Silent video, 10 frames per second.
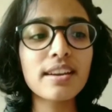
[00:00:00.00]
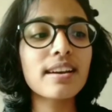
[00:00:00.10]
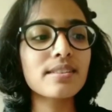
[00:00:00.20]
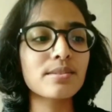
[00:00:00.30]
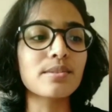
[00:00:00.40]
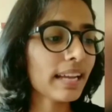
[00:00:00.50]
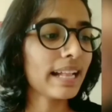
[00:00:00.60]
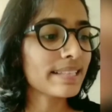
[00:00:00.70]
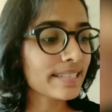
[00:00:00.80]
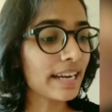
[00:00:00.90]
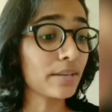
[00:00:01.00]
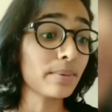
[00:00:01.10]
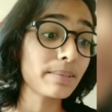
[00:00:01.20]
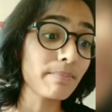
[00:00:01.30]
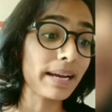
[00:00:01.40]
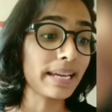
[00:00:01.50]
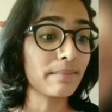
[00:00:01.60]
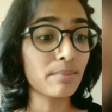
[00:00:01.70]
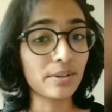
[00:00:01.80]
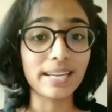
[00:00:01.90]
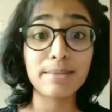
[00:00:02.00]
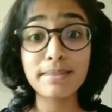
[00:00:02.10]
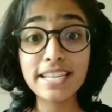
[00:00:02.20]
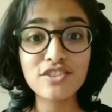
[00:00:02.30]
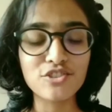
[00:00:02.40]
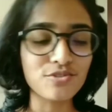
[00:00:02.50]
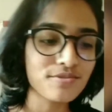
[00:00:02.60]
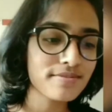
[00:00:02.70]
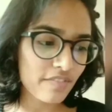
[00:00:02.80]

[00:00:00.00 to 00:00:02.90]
So I'll start with my book recommendations.